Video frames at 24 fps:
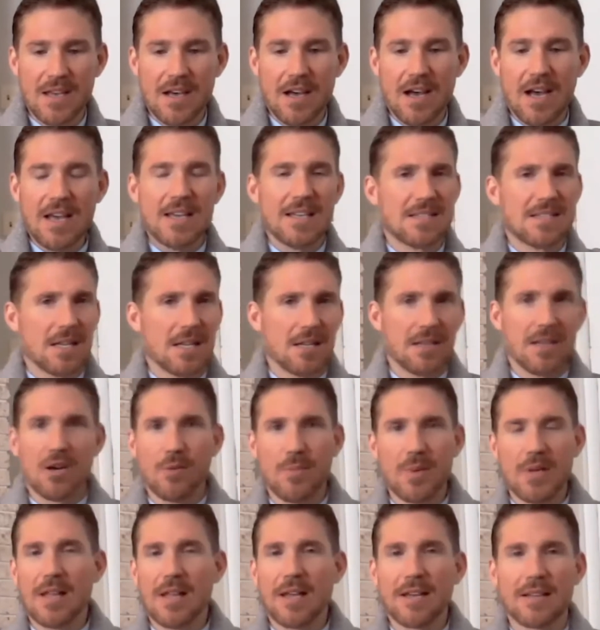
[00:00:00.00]
uh, is a little
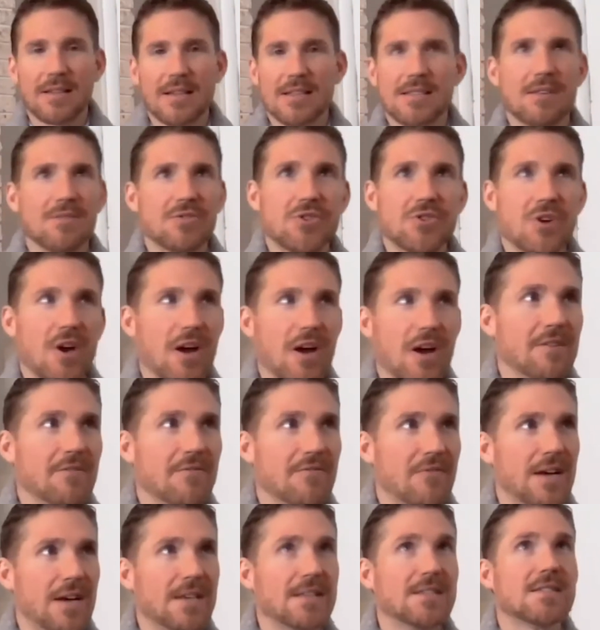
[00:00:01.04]
bit like this. I was trying to
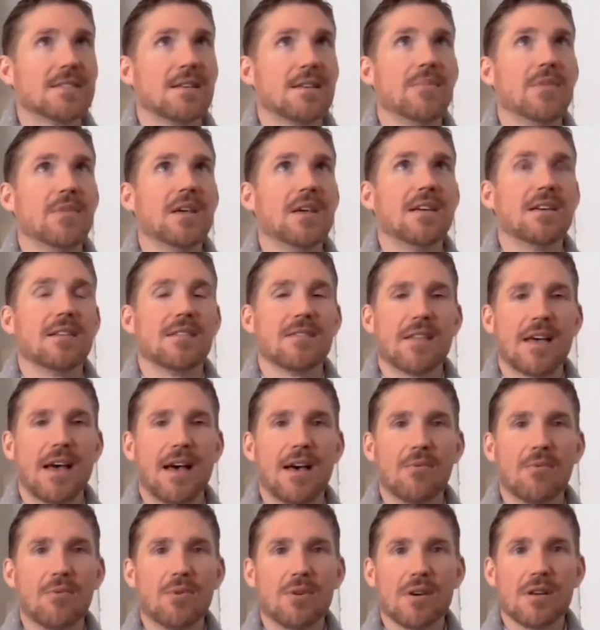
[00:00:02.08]
find something
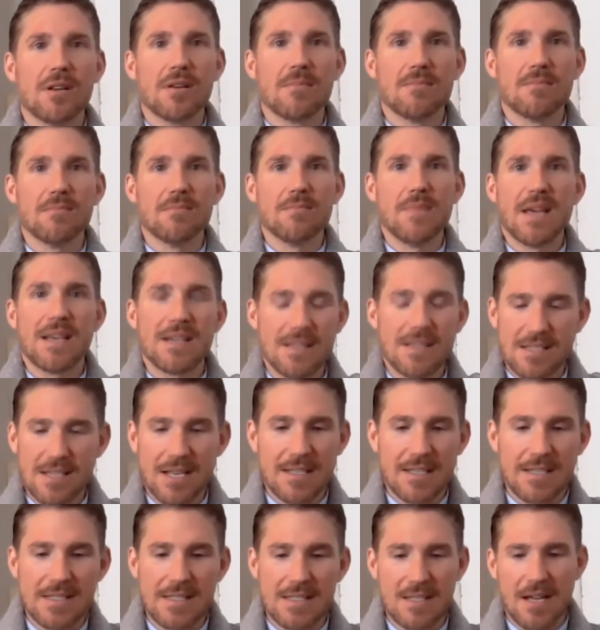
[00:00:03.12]
that would make
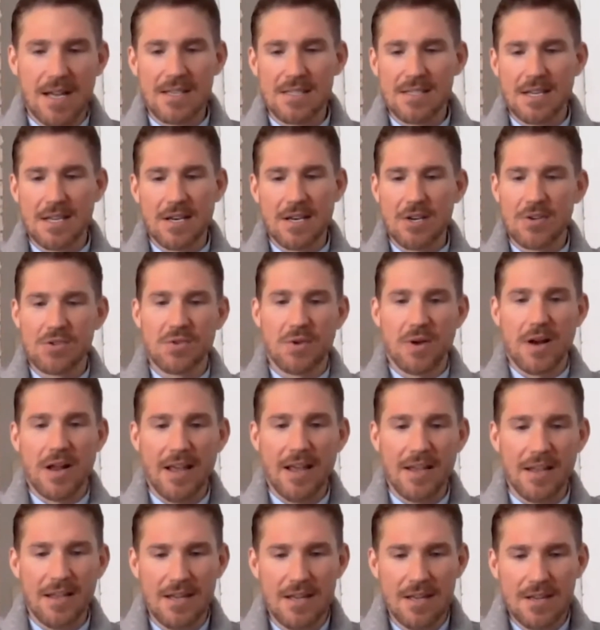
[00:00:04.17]
sense to us, and here's what
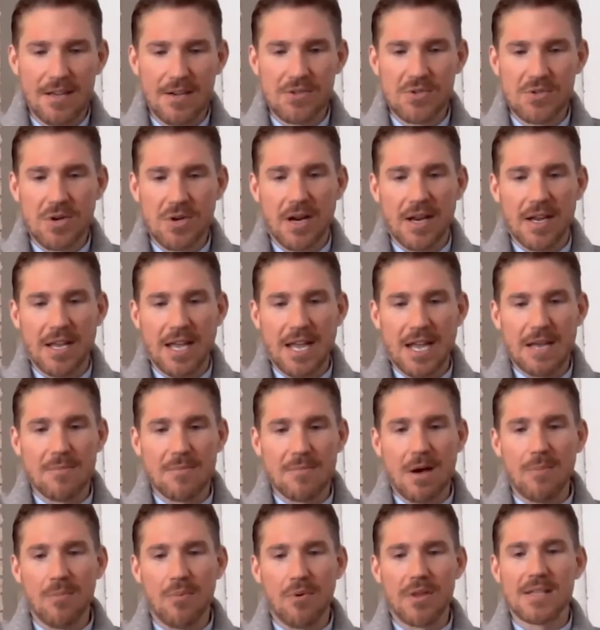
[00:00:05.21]
I here's what I came
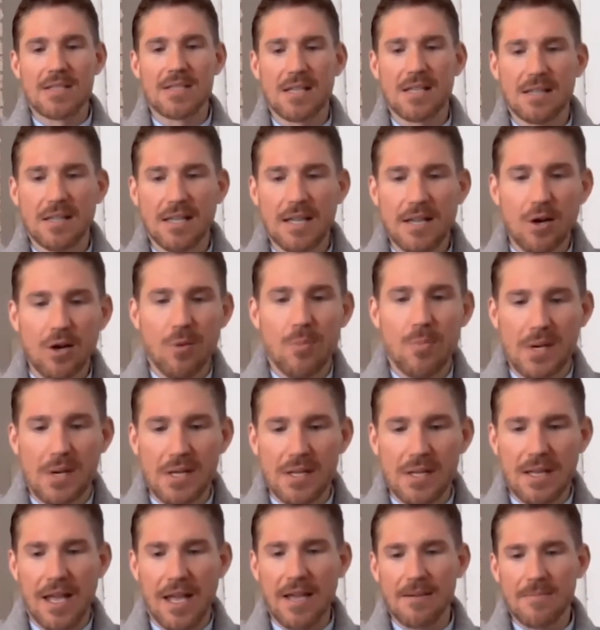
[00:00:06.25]
up with. It's a little
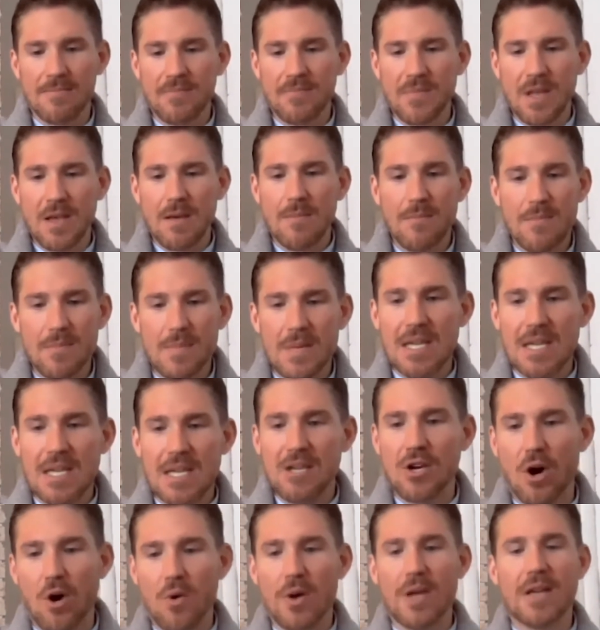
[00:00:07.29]
bit like me
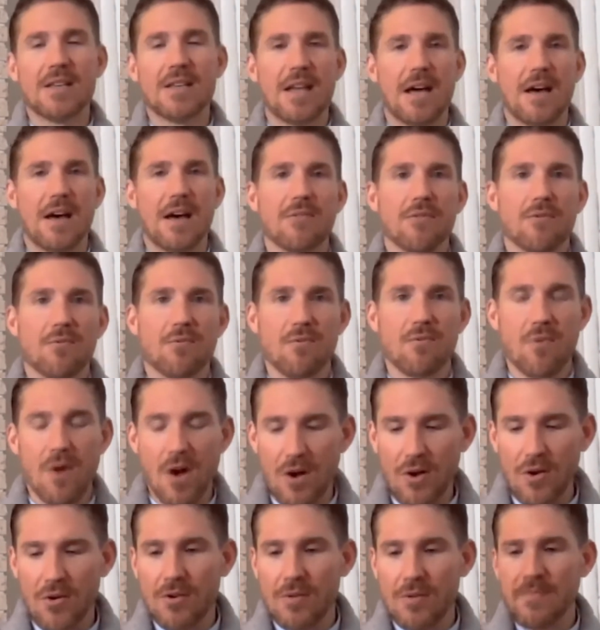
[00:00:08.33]
going down the
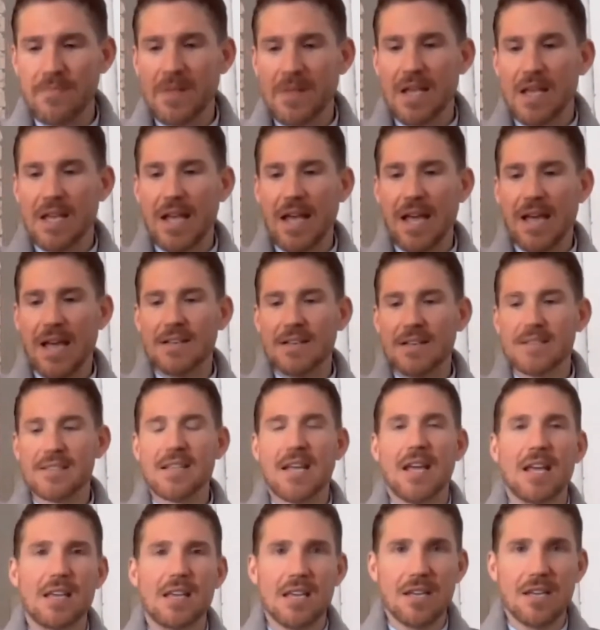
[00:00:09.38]
road and
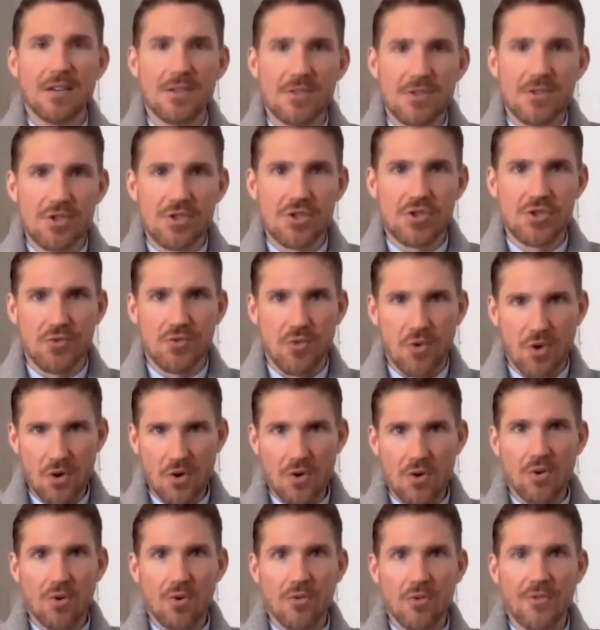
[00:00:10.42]
taking a
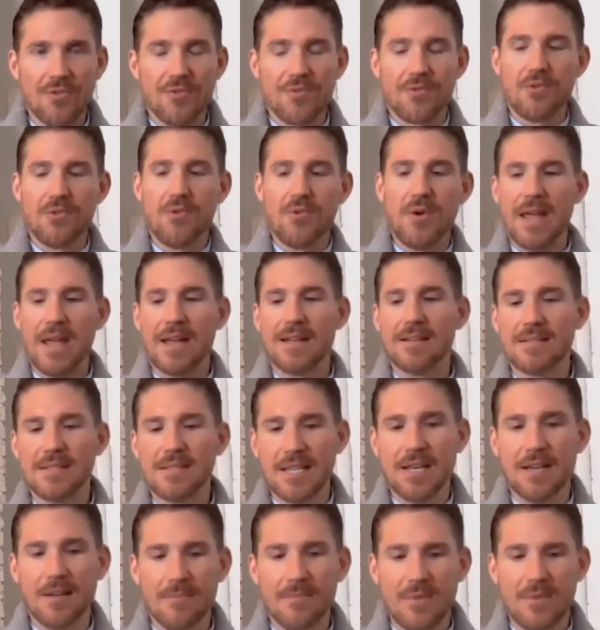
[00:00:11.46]
stroll through
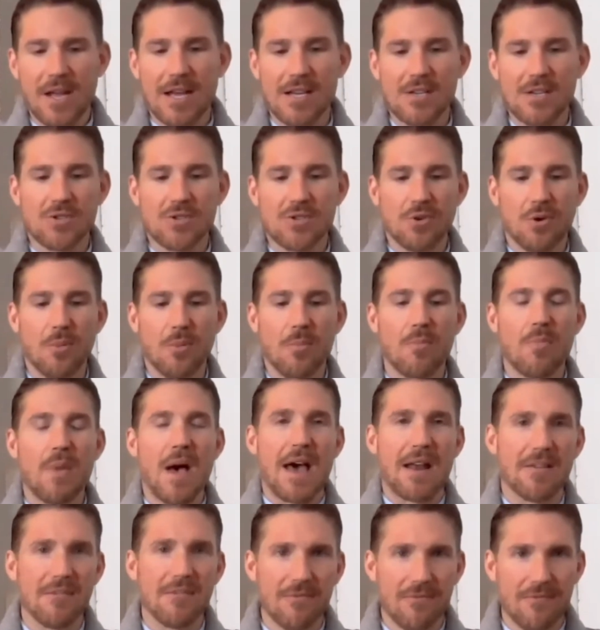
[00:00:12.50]
Antietam National
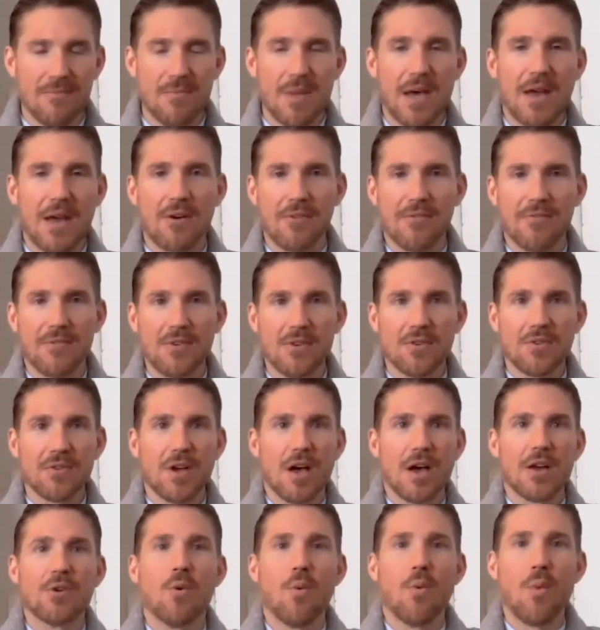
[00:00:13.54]
Bat- Battlefield
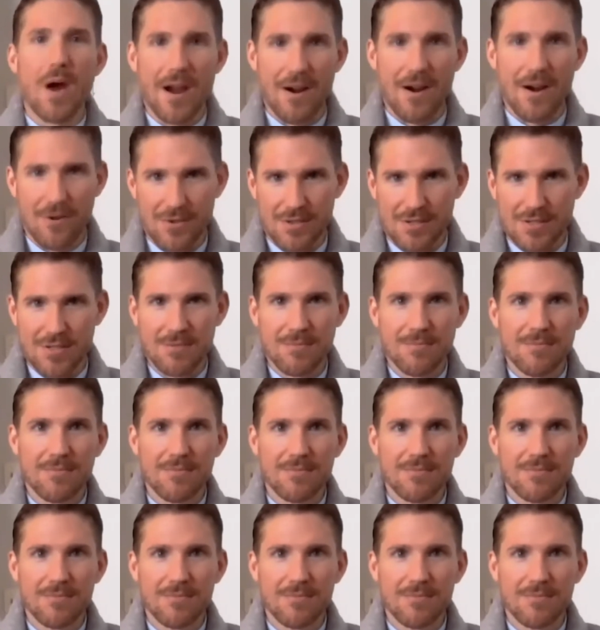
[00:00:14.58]
unawares,